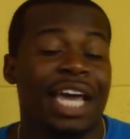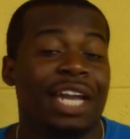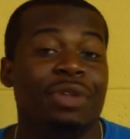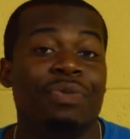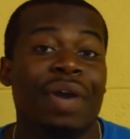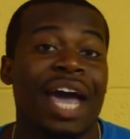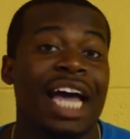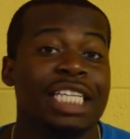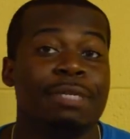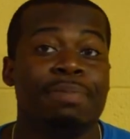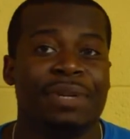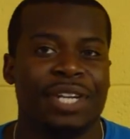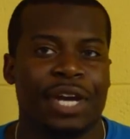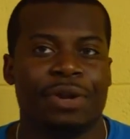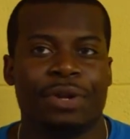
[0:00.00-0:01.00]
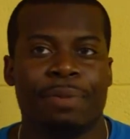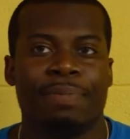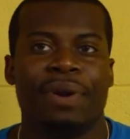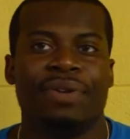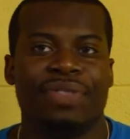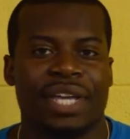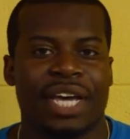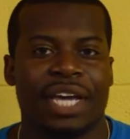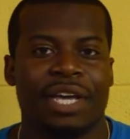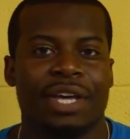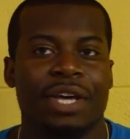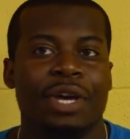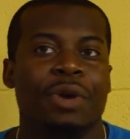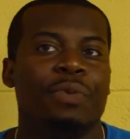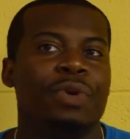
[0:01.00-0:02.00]
and you have to put down your birthday,
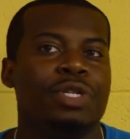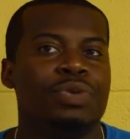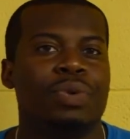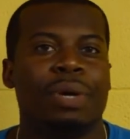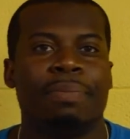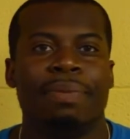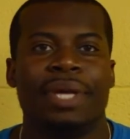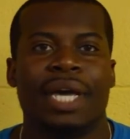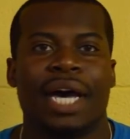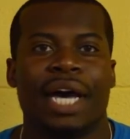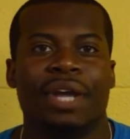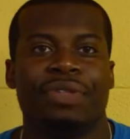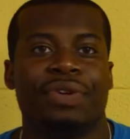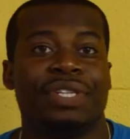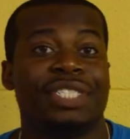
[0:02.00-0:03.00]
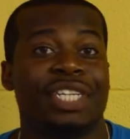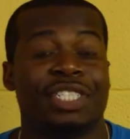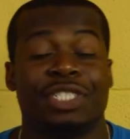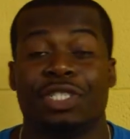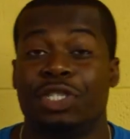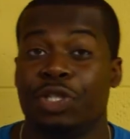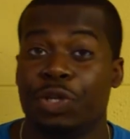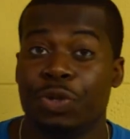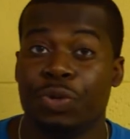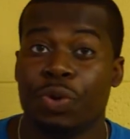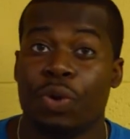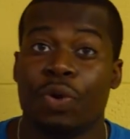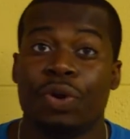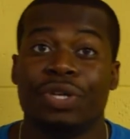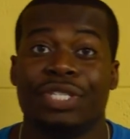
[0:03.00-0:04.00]
which will be either in sections
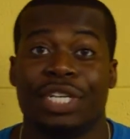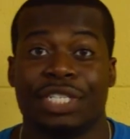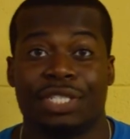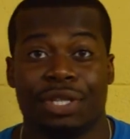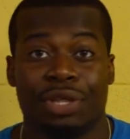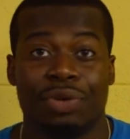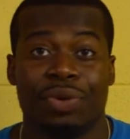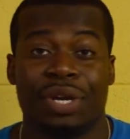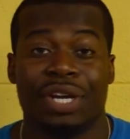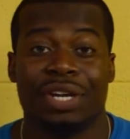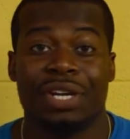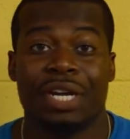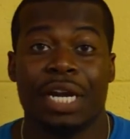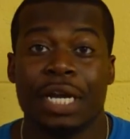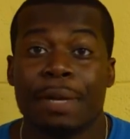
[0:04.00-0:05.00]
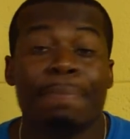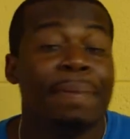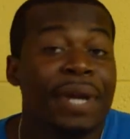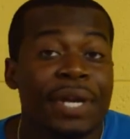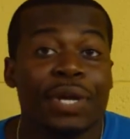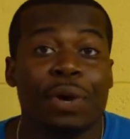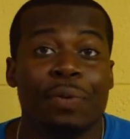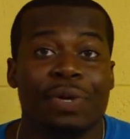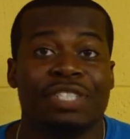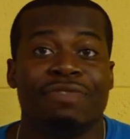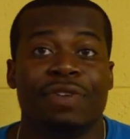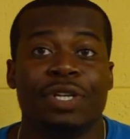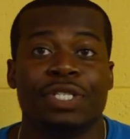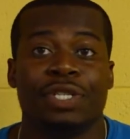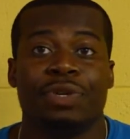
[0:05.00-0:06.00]
2 or section 3, depending on which
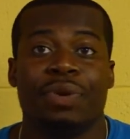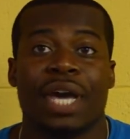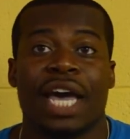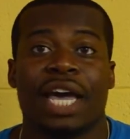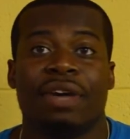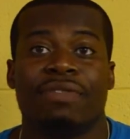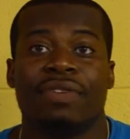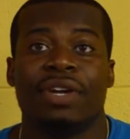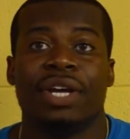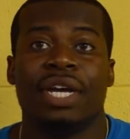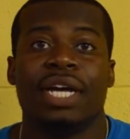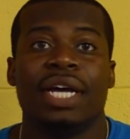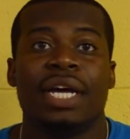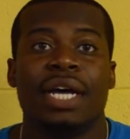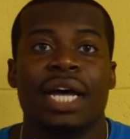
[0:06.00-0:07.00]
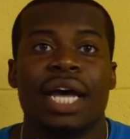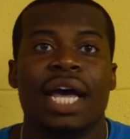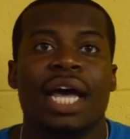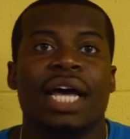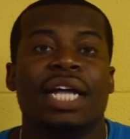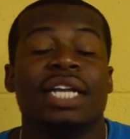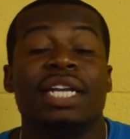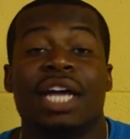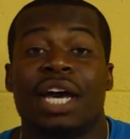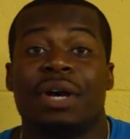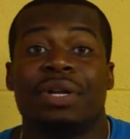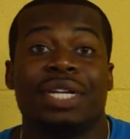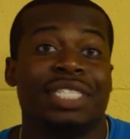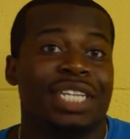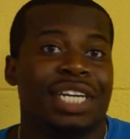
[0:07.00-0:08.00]
version you have. Now, let's